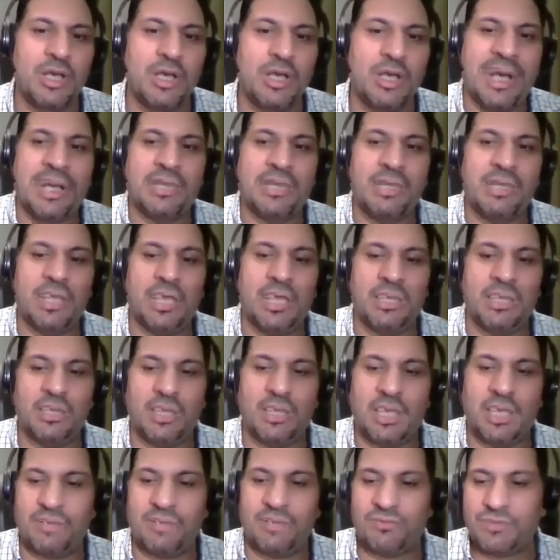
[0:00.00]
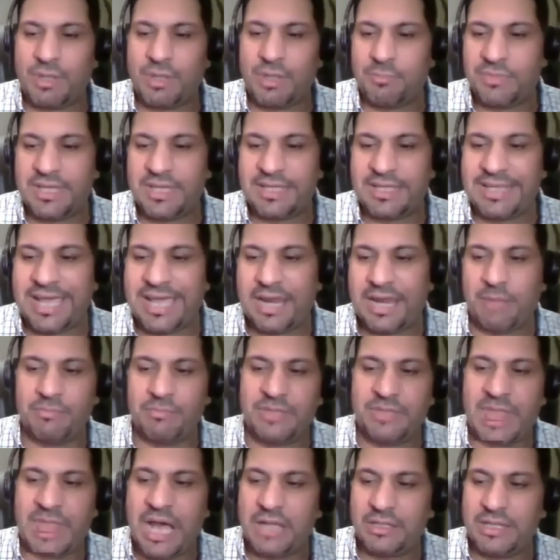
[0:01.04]
And if something that I'm
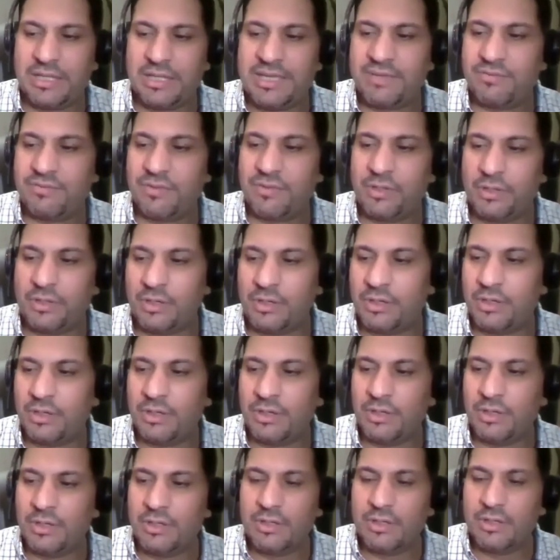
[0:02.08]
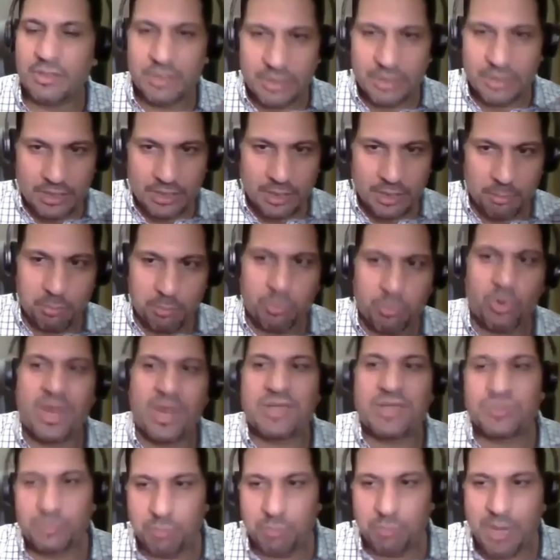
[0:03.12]
not even
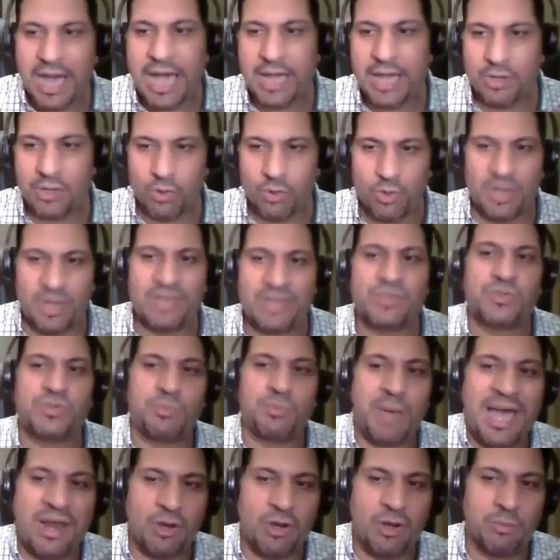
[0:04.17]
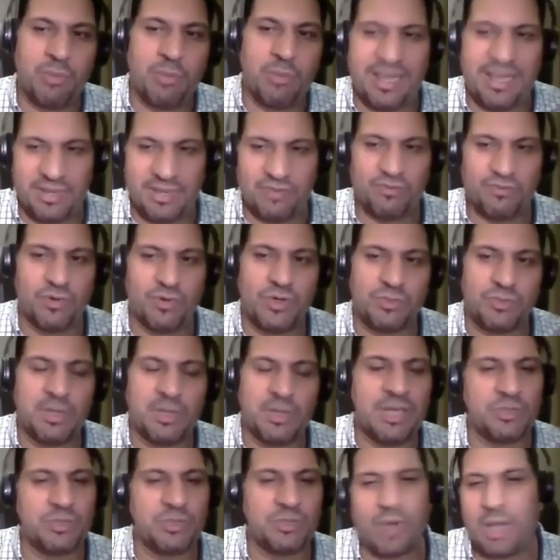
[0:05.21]
impressed by or inspired by in the first
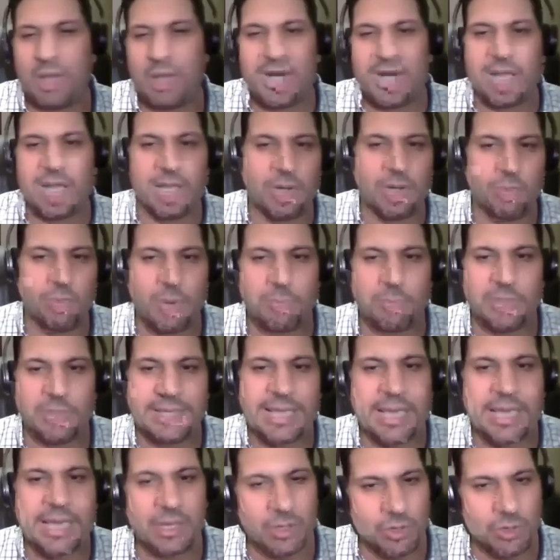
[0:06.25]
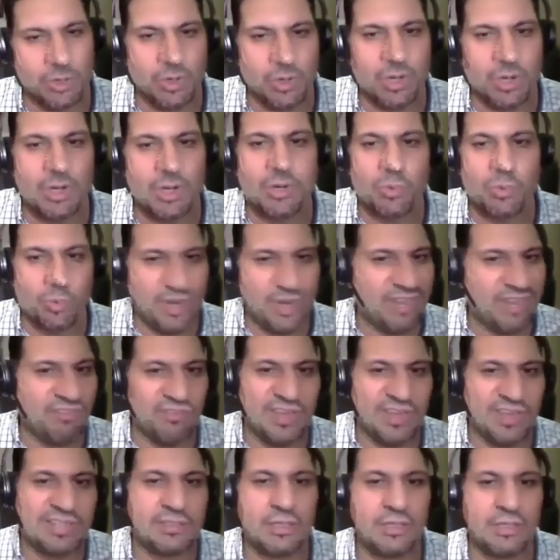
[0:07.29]
place, why am I going to replicate it or
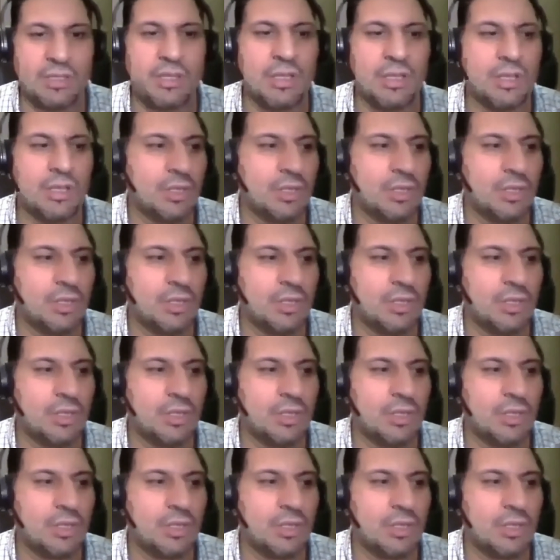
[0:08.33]
reinvent it?